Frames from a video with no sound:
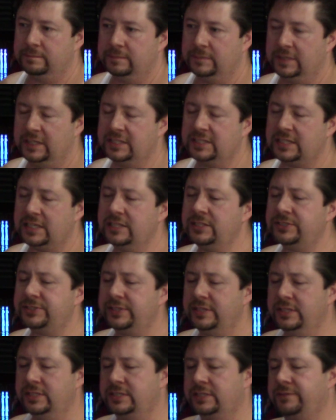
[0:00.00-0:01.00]
it's it's
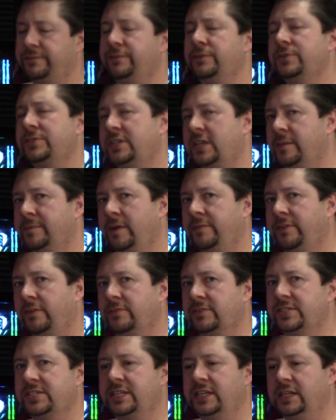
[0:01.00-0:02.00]
it's the first time I've
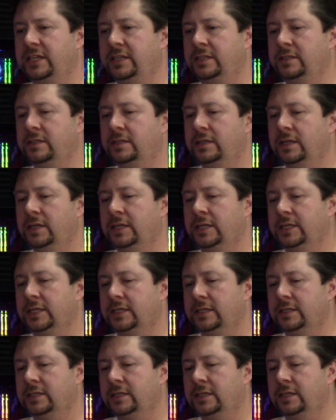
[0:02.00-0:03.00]
ever seen. Uh,
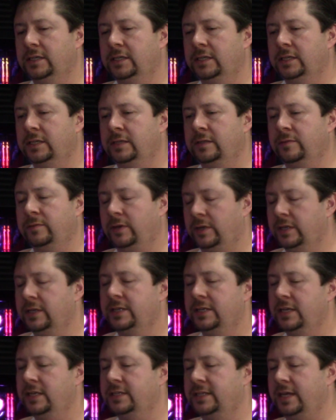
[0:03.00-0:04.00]
well, it,
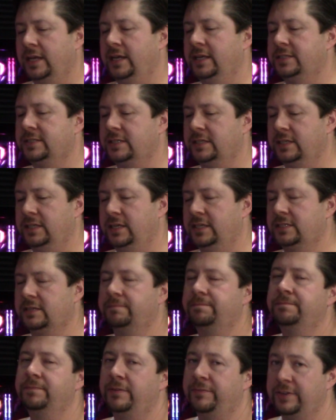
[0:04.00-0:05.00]
it's a, it's a it's a
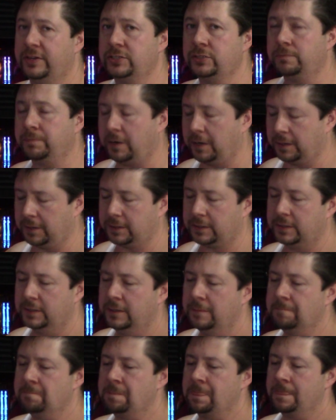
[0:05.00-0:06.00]
provincial park,
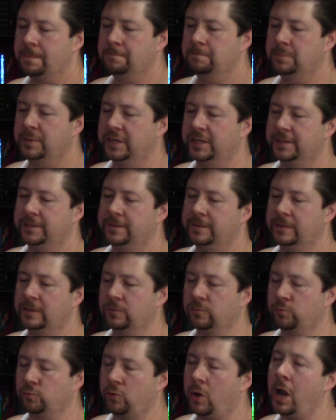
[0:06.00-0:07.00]
but the
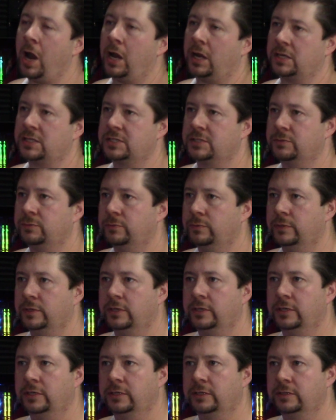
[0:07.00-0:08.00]
rocks
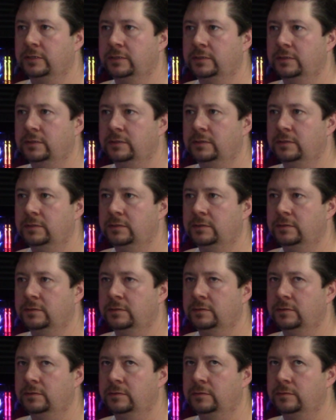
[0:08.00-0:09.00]
were
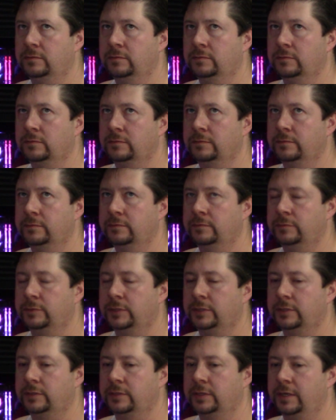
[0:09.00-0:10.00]

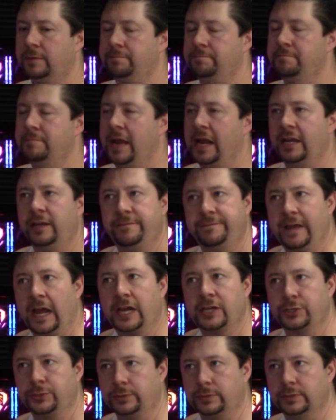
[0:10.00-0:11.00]
were uh,
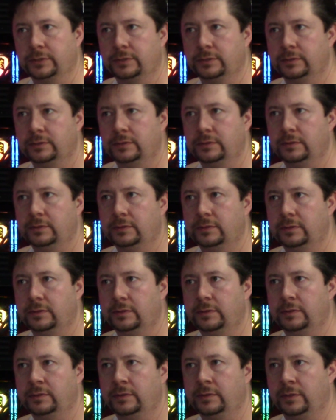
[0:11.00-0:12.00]
manufactured.
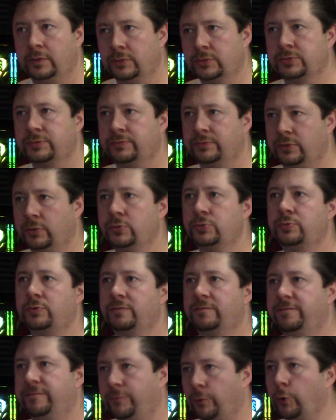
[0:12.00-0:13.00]
Those those were
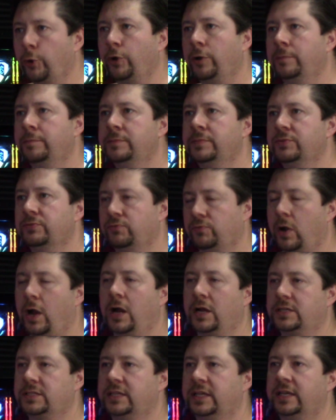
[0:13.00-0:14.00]
formed
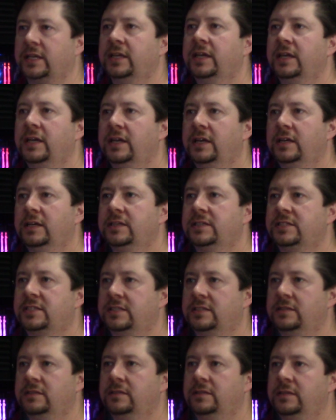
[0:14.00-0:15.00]
rocks. Like,
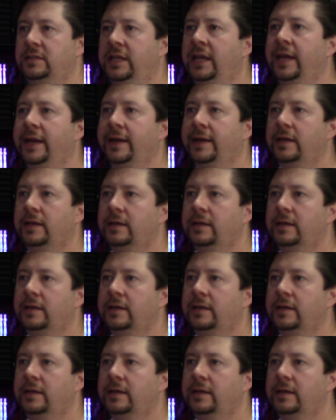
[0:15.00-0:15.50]
oh. yeah,